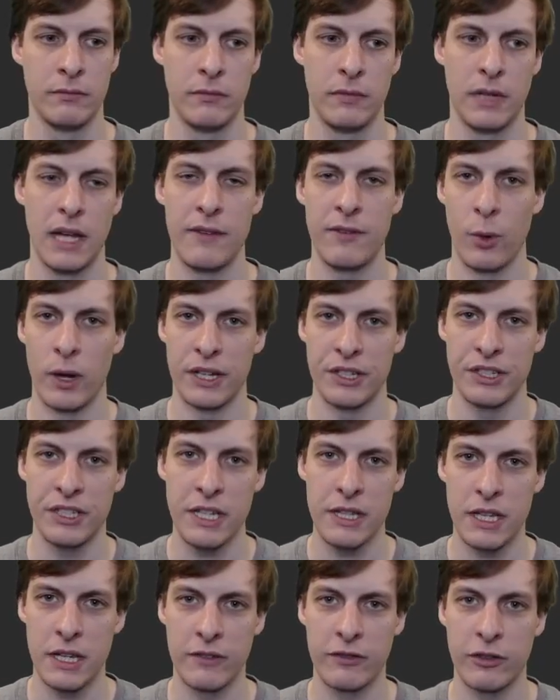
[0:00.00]
If you want to see
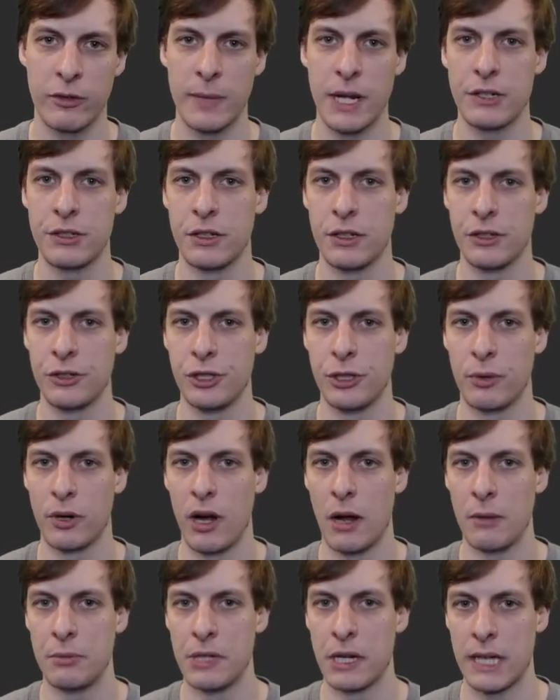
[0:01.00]
the information a super
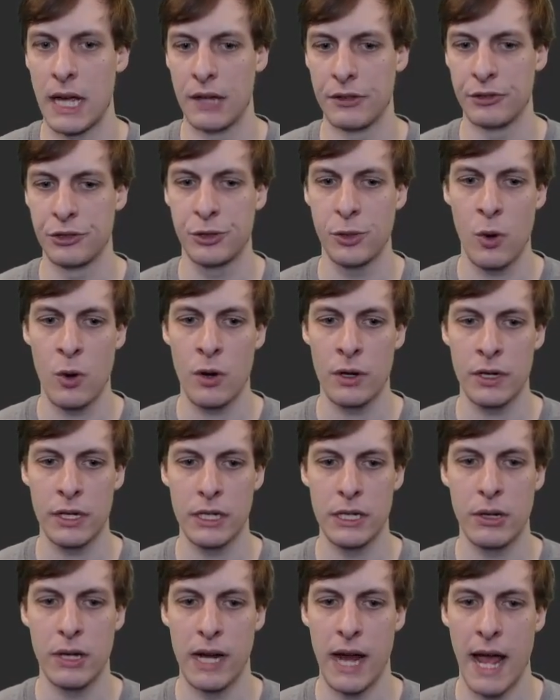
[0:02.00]
object has stored,
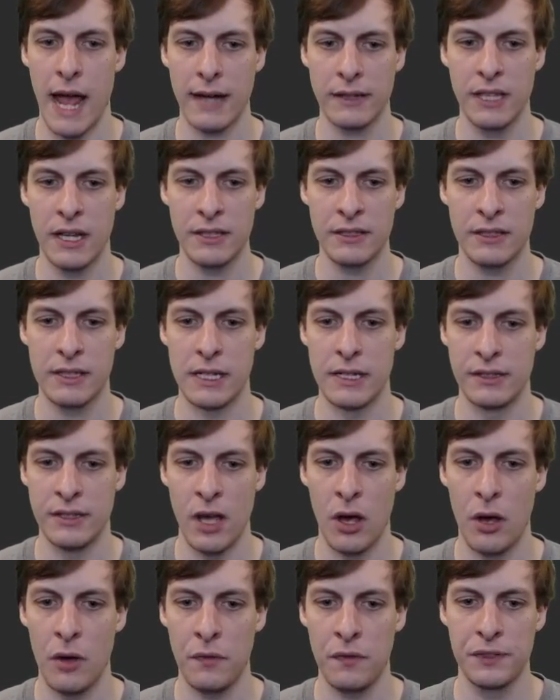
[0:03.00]
you can access the
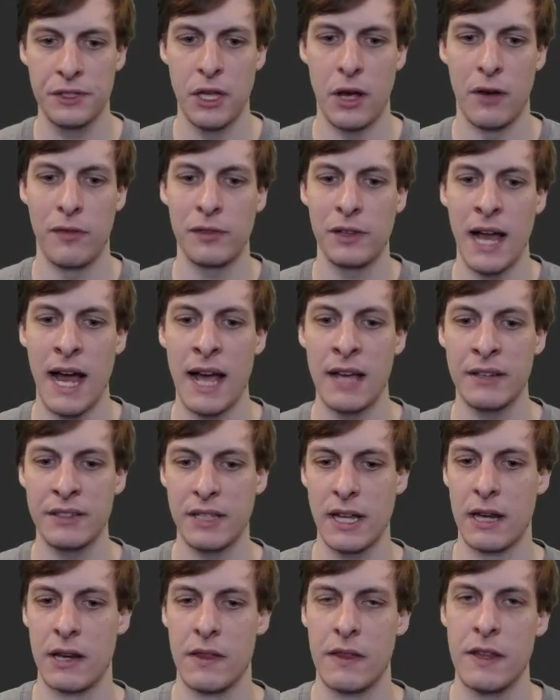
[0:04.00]
self, self class,
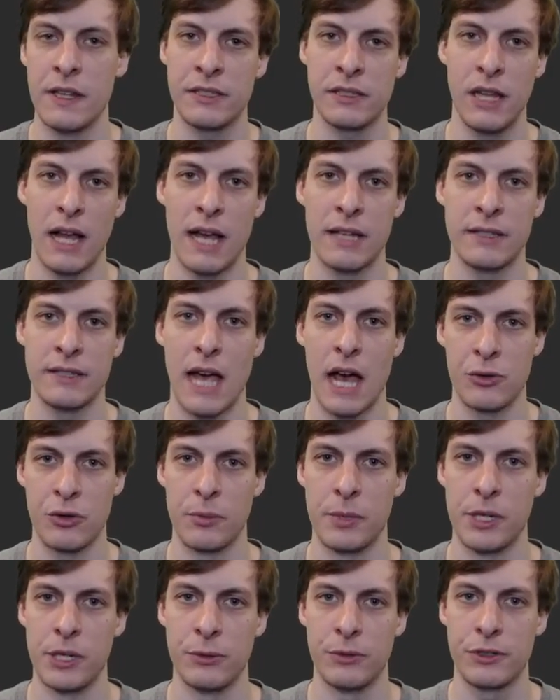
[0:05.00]
and this class
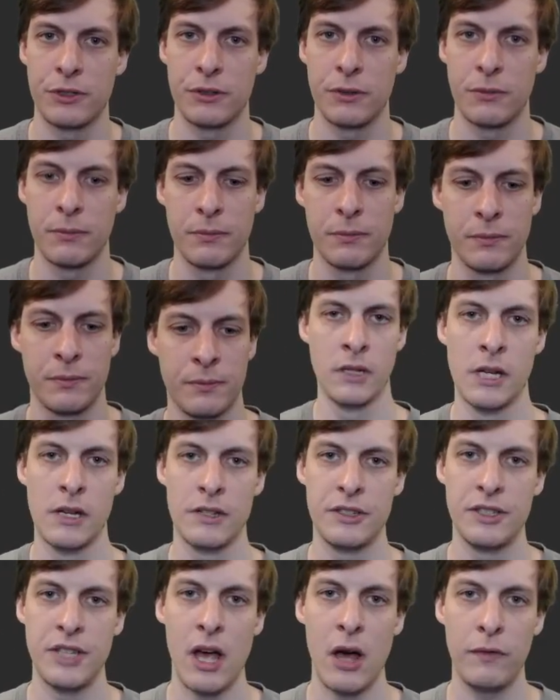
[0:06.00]
attributes.
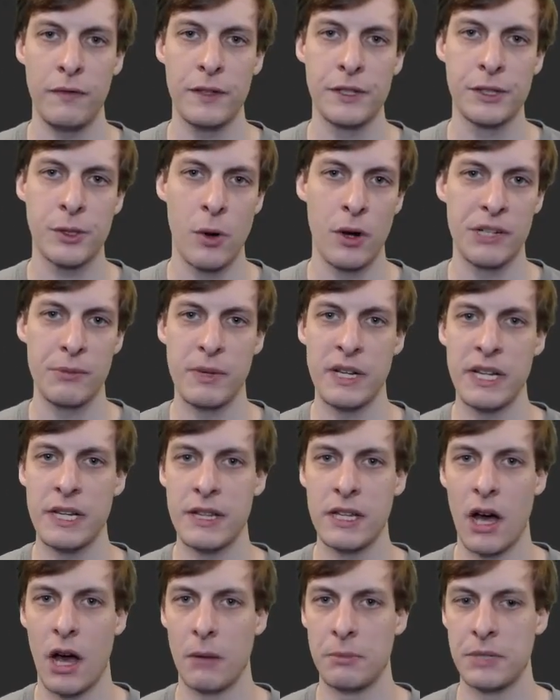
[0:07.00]
Self is going to be
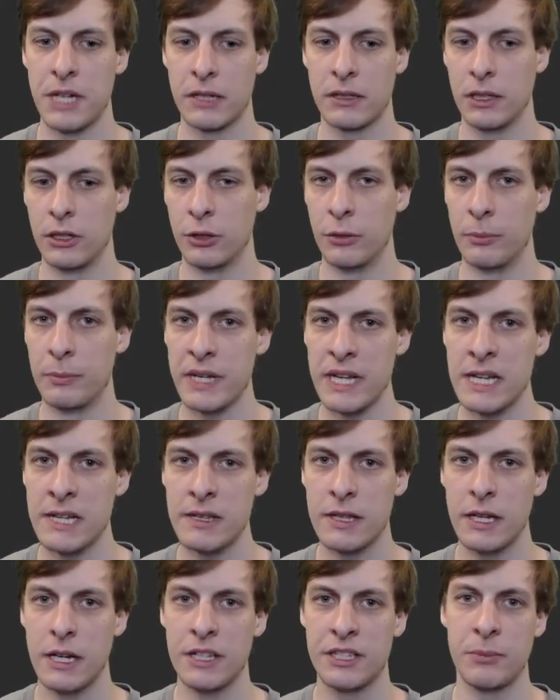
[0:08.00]
the object little b
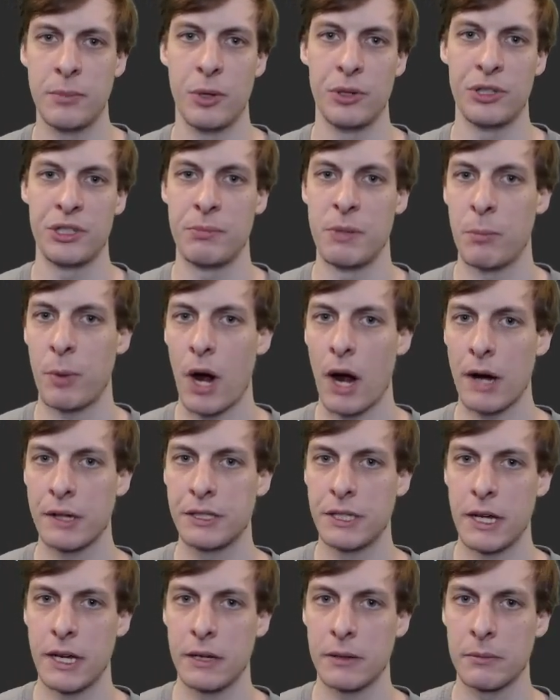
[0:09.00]
that it's supposed to be
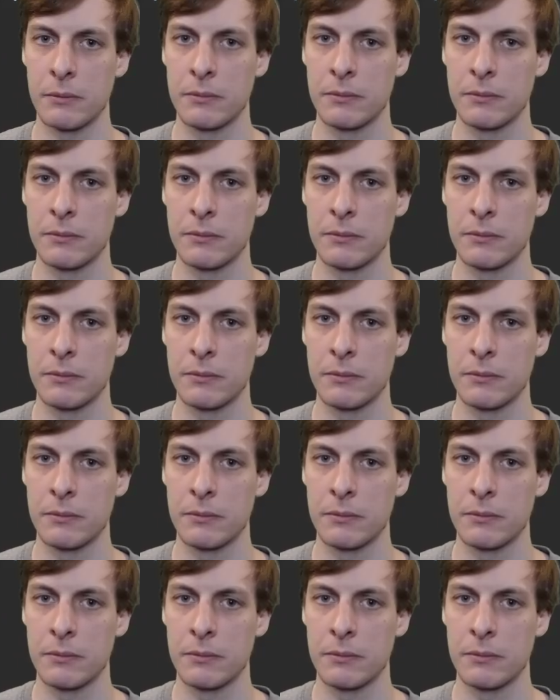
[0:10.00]
proxying.